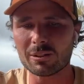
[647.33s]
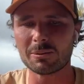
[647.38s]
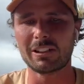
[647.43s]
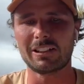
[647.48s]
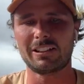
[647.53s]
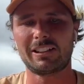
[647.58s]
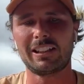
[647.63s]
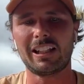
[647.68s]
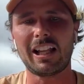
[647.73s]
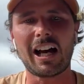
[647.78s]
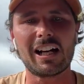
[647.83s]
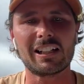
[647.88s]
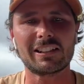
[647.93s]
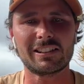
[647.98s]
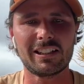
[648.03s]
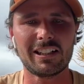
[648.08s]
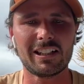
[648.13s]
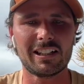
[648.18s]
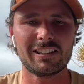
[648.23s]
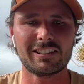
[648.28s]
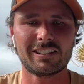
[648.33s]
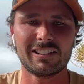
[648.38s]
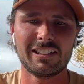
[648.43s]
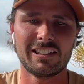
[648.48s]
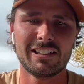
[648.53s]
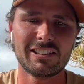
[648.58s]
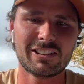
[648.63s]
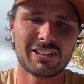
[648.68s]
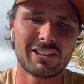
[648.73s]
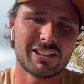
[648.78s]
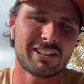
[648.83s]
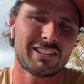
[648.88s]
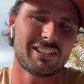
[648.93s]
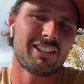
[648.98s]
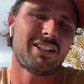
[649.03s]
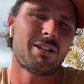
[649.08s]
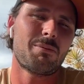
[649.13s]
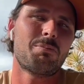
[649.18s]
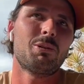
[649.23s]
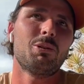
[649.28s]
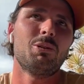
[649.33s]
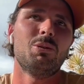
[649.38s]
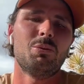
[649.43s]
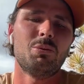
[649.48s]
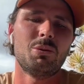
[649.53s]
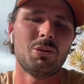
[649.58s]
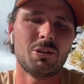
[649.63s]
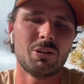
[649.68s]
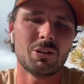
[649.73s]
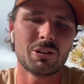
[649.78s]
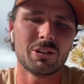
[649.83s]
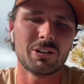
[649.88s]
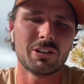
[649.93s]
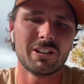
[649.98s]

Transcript: when it's glass outs and it's just like blue water,